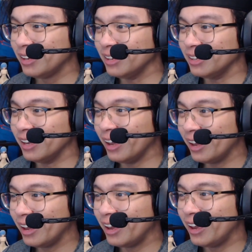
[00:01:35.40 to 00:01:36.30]

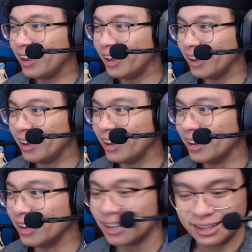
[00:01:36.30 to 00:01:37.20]

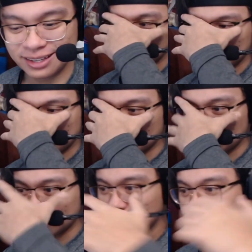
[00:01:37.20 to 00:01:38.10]
Yeah.
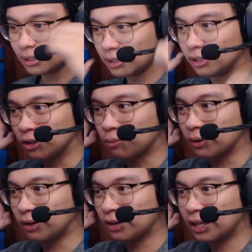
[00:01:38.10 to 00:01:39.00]
You look
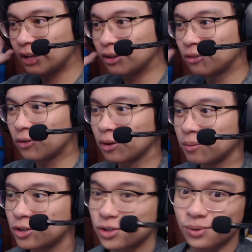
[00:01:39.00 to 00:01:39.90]
pretty good in that
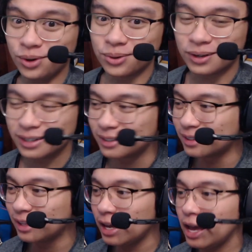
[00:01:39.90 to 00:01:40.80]
uniform. True.
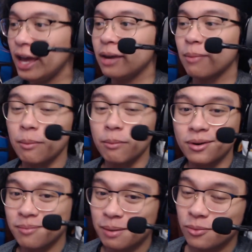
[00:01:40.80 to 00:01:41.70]
Hey, my
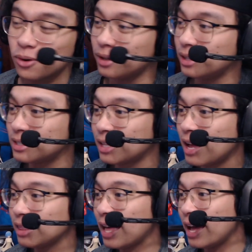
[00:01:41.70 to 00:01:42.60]
boy does
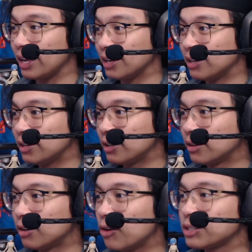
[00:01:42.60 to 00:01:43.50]
not lie.
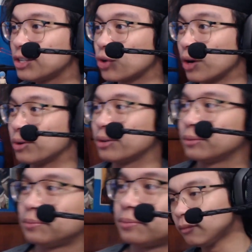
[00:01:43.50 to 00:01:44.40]
Oh, it's intro.
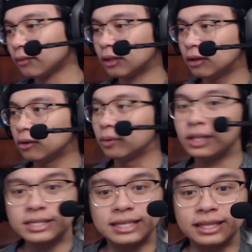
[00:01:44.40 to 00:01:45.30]
We
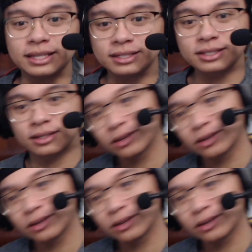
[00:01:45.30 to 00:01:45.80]
did see this.